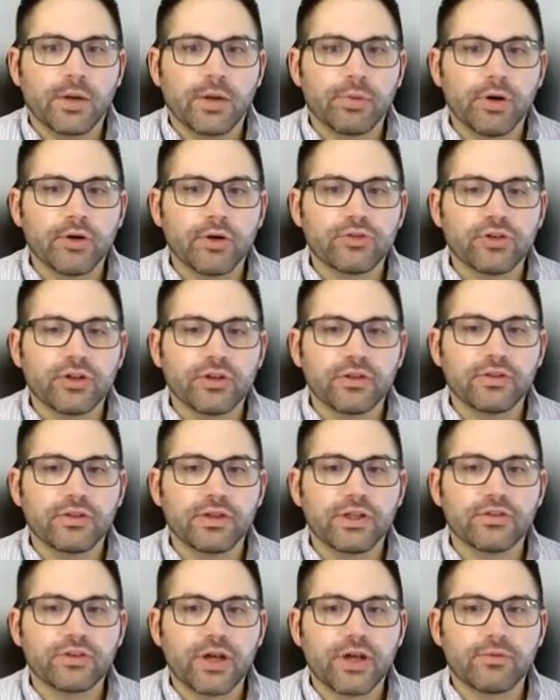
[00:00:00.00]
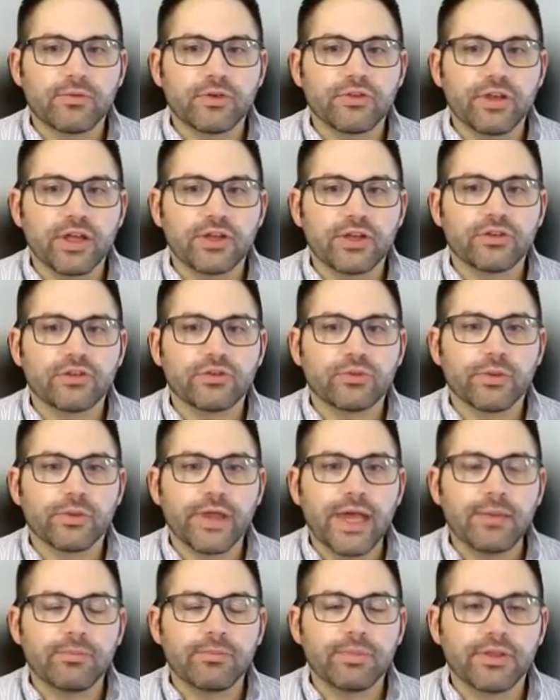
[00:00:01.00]
Approaching these conversations
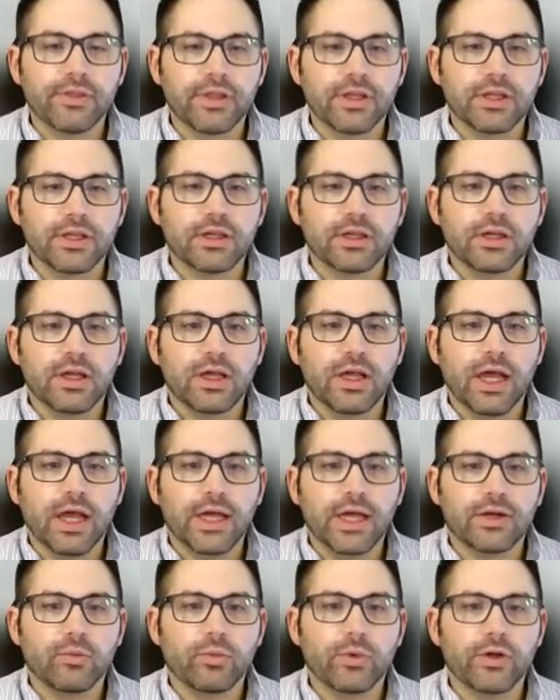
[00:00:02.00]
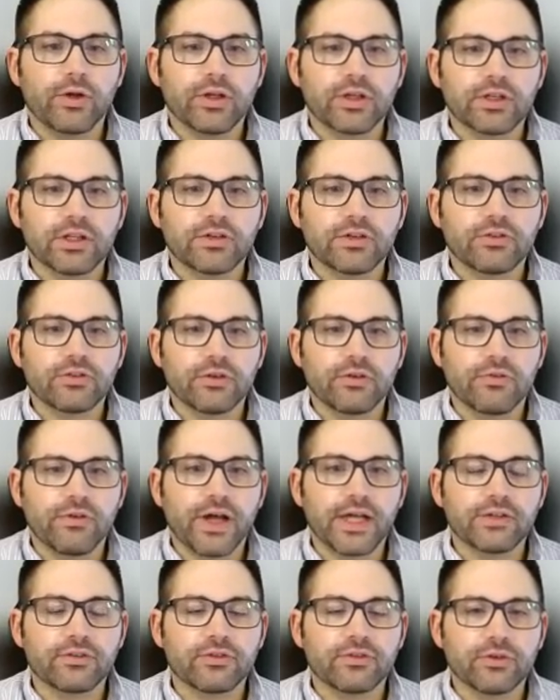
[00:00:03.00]
with empathy and a willingness to
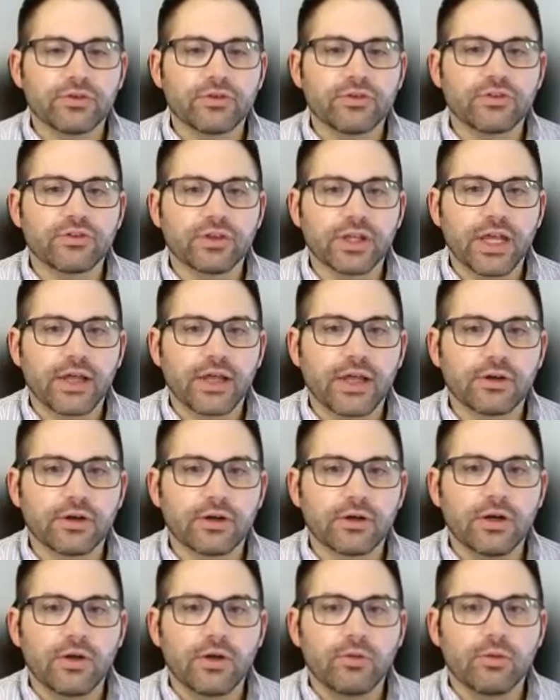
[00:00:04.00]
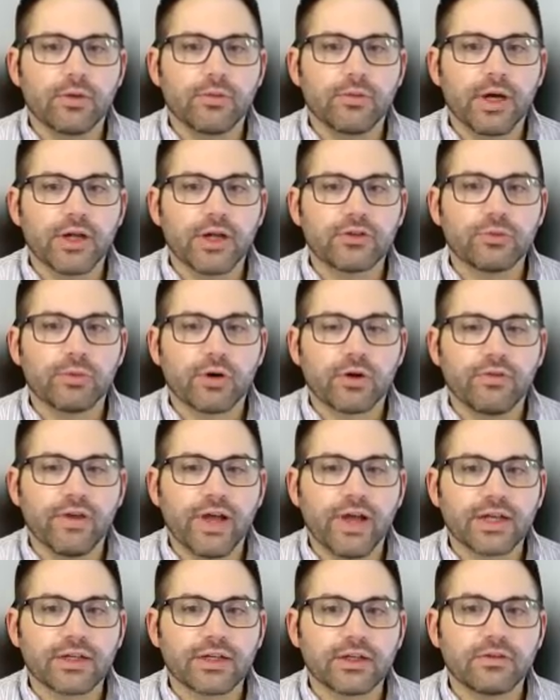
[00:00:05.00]
find solutions together will be much more
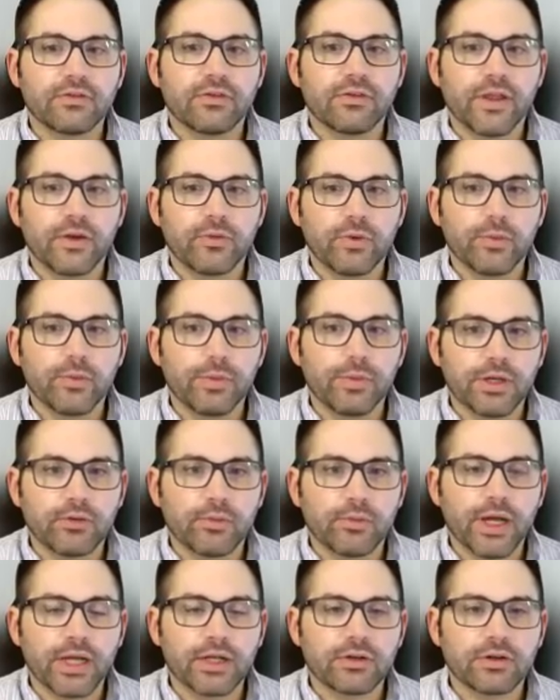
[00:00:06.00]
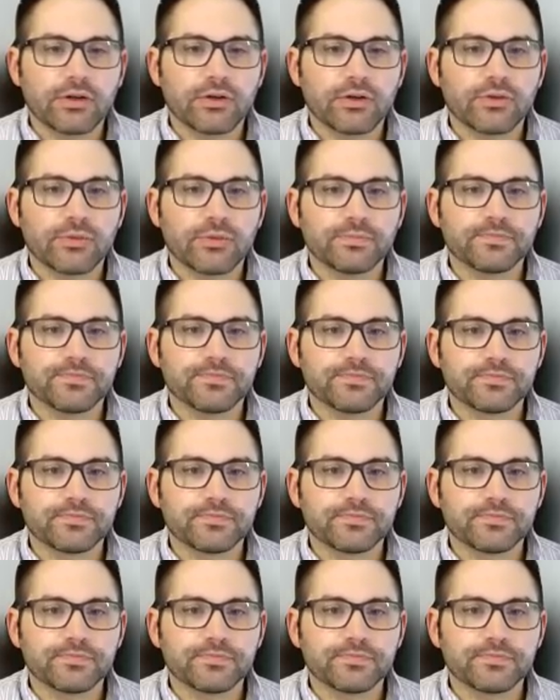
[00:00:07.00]
effective than repeated reminders.